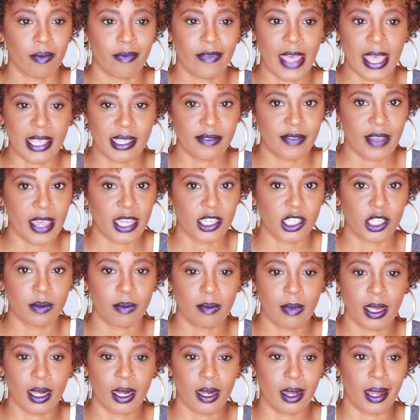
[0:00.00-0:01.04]
Fast
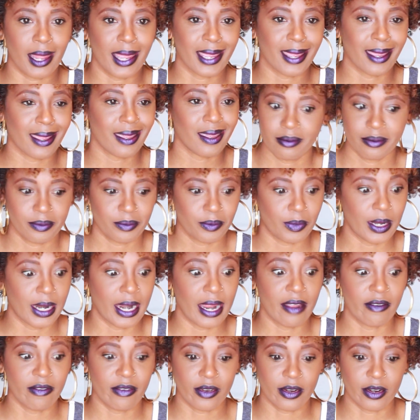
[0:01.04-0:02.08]
fashion meaning like
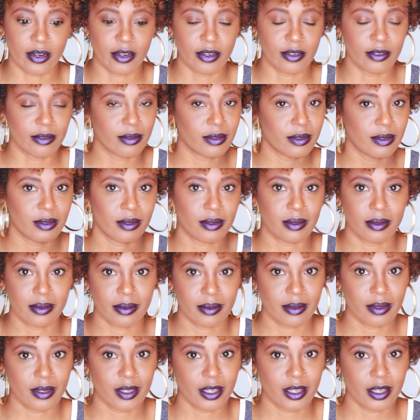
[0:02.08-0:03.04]
whatever's